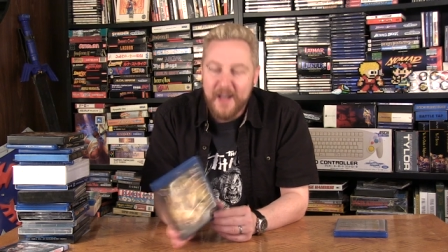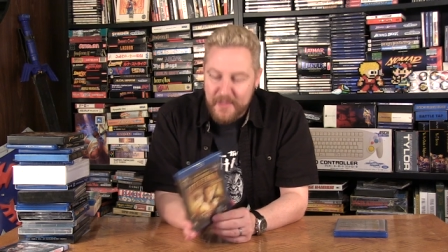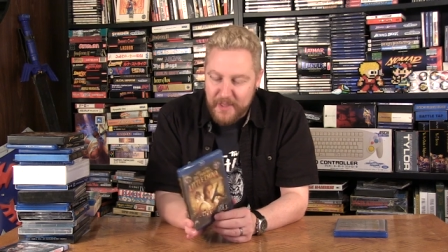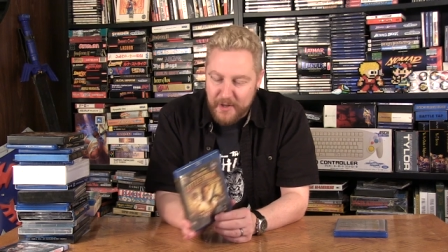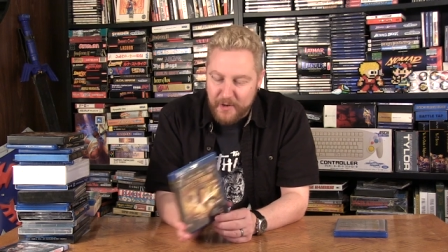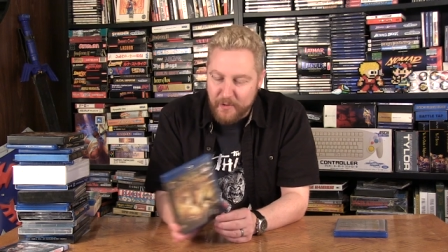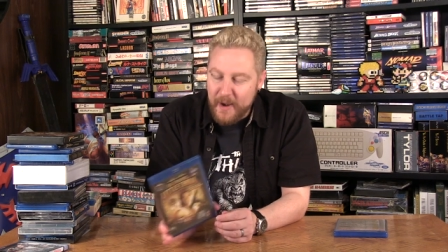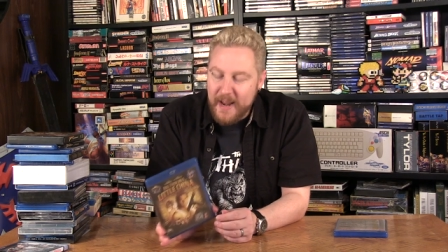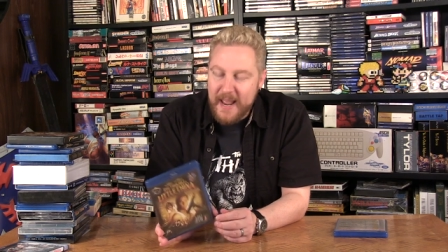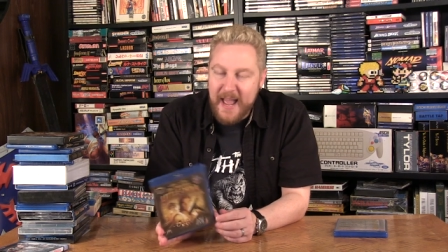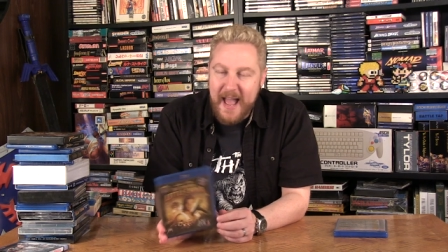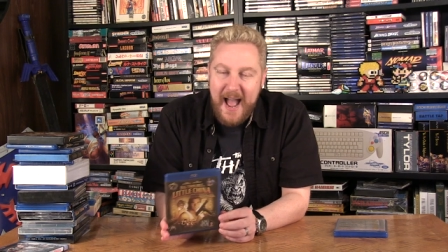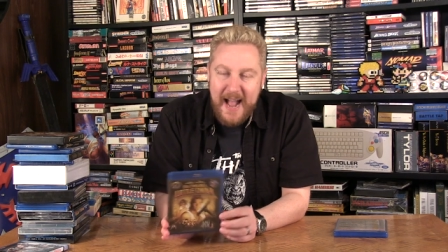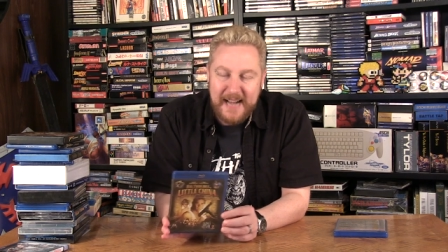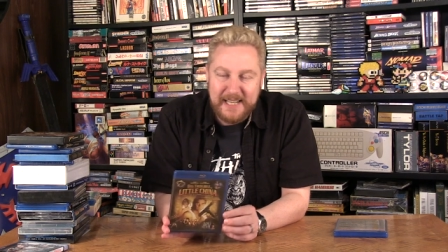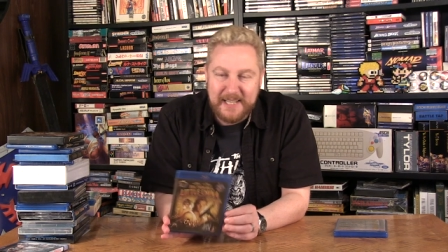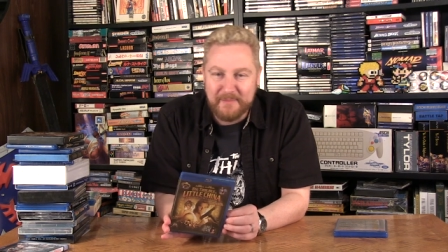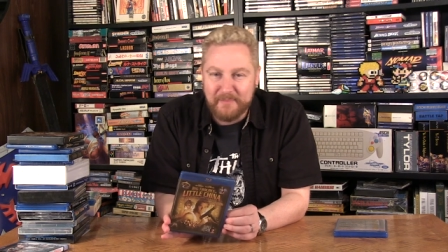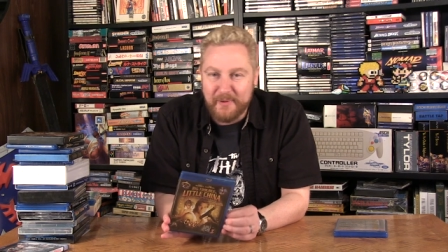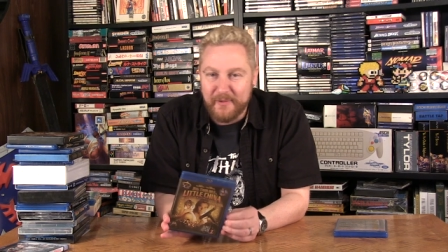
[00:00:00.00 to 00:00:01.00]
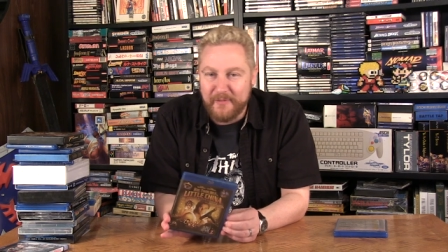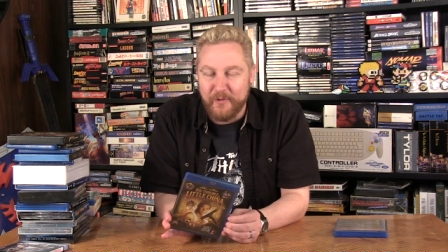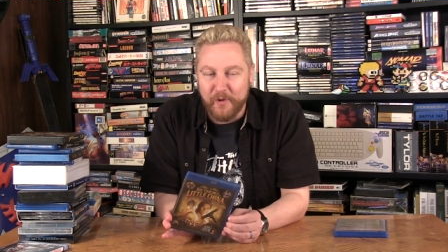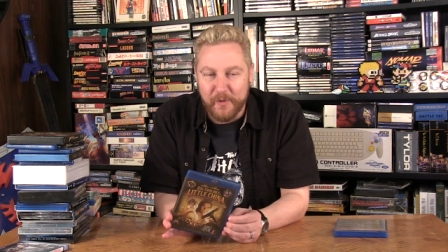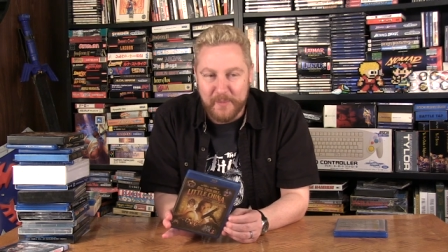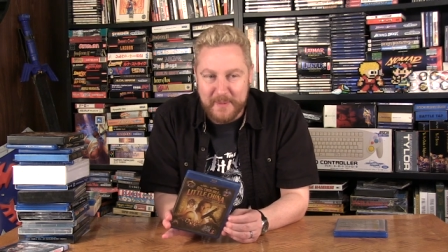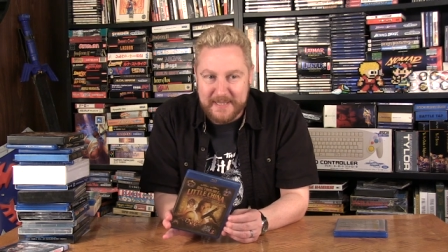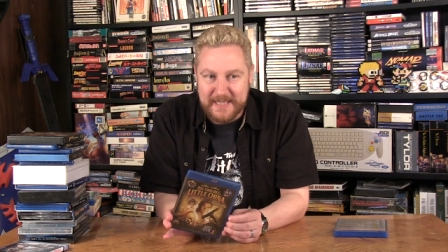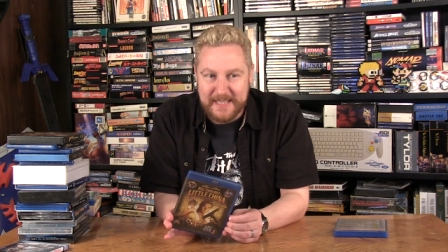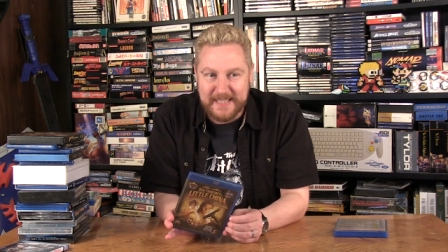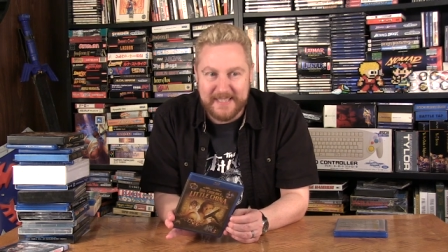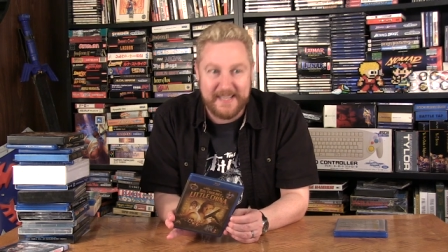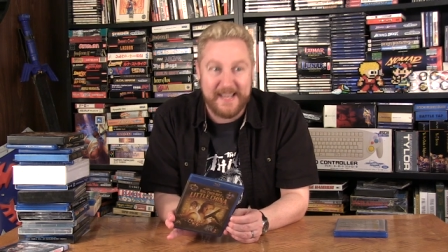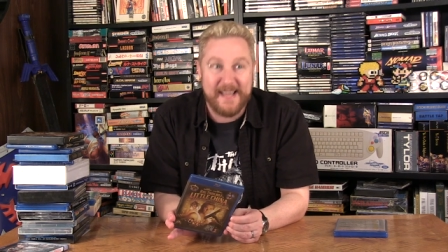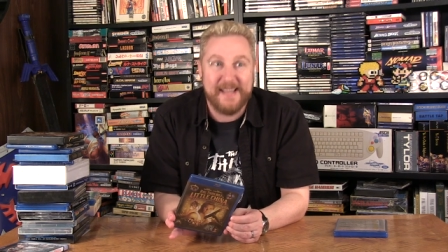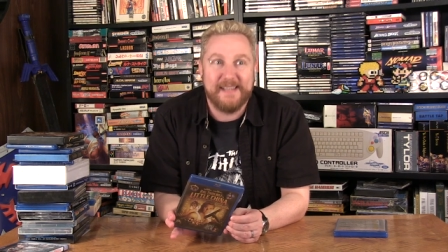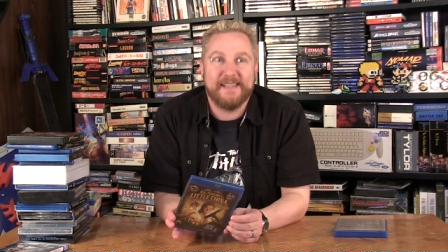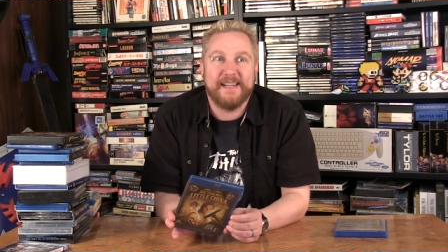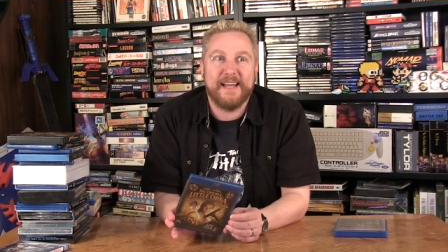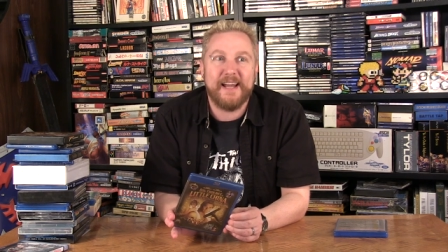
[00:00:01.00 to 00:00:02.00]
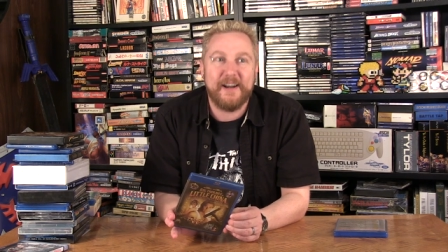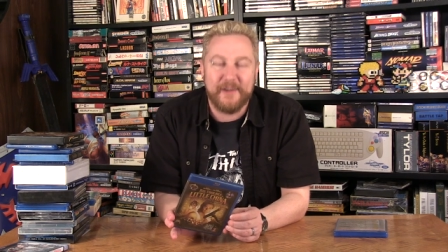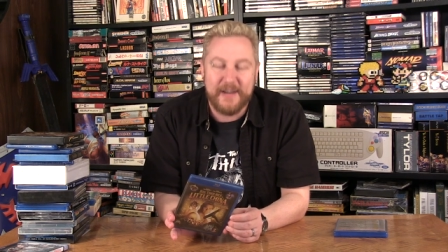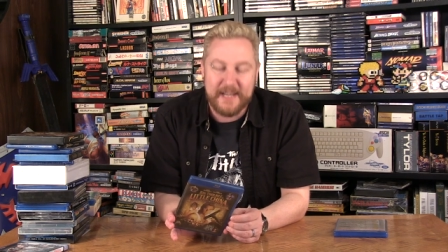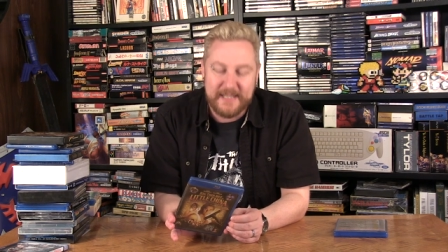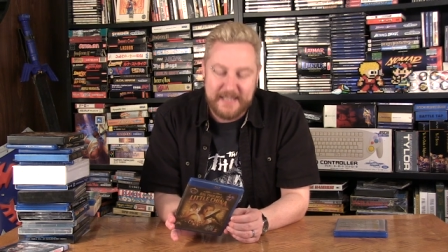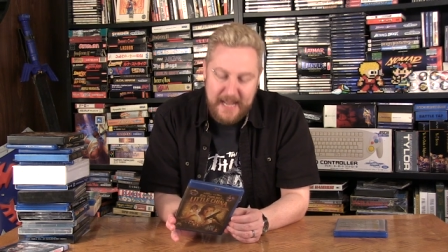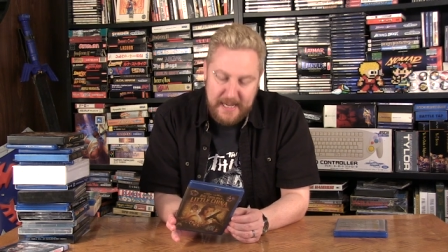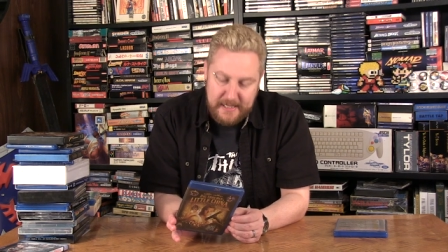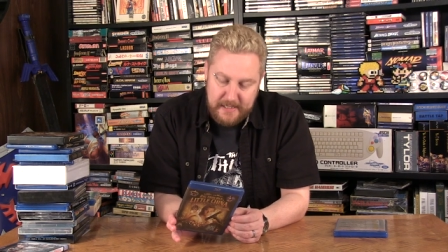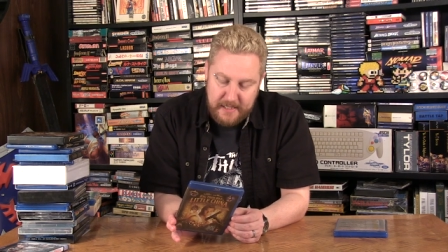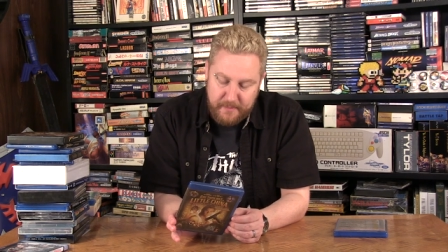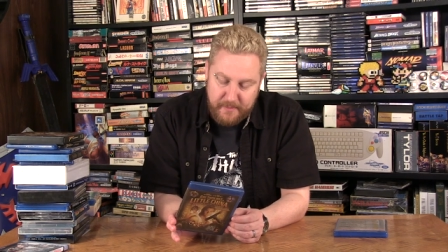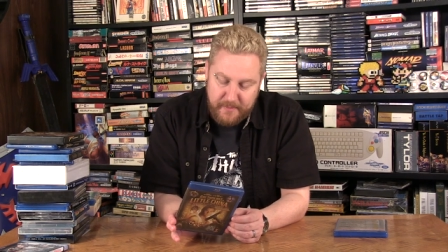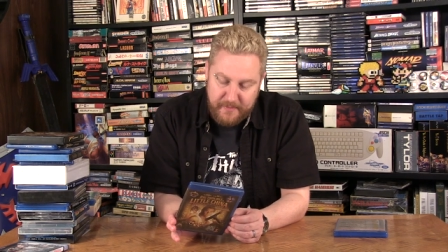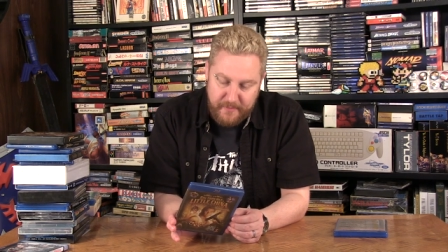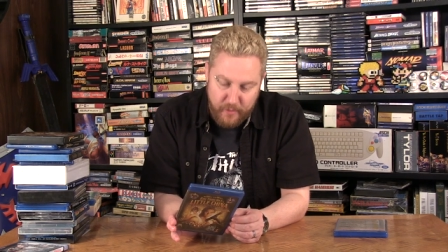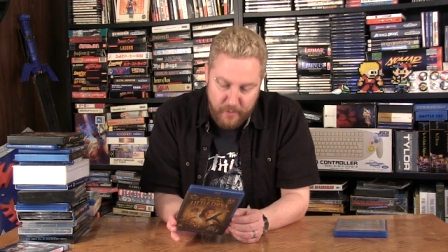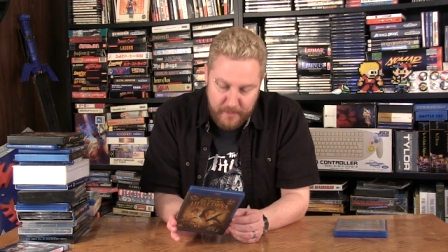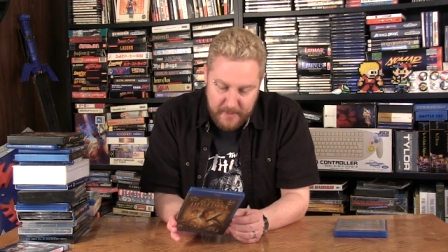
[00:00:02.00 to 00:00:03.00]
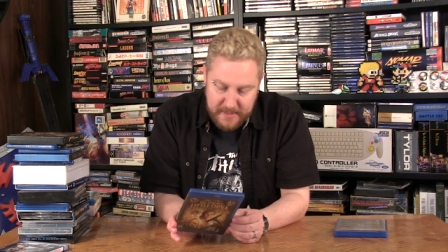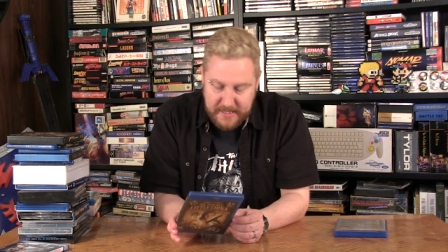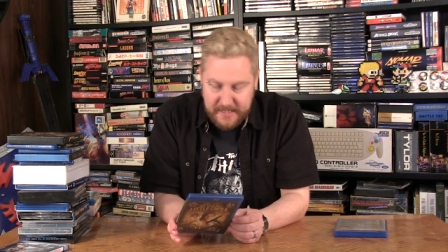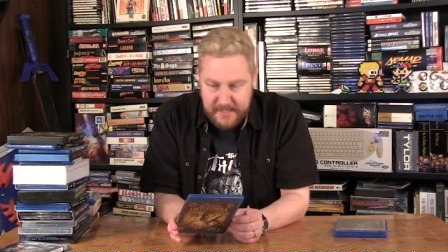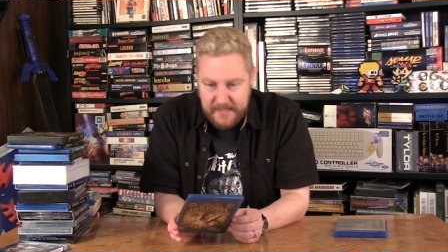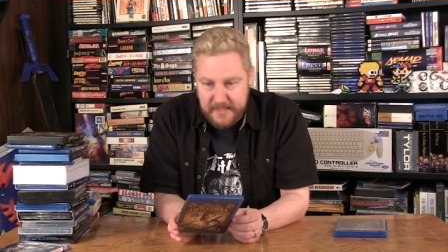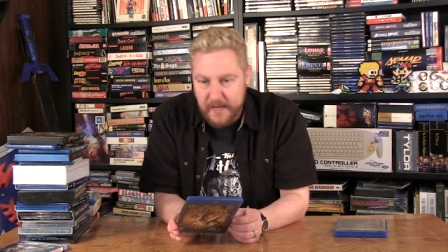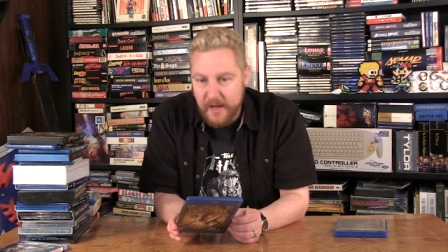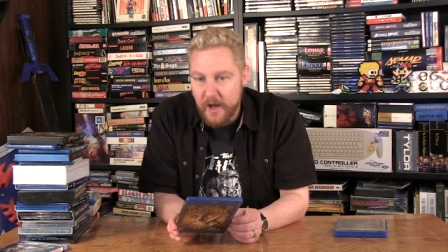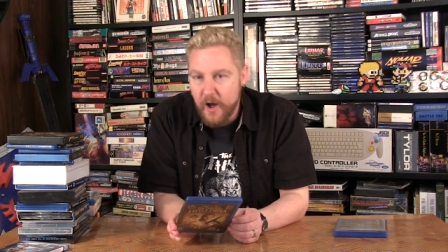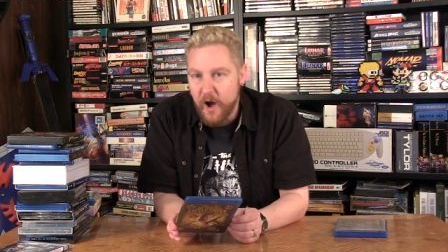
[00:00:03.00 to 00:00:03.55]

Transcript: the great acting performances, the hilarious acting performances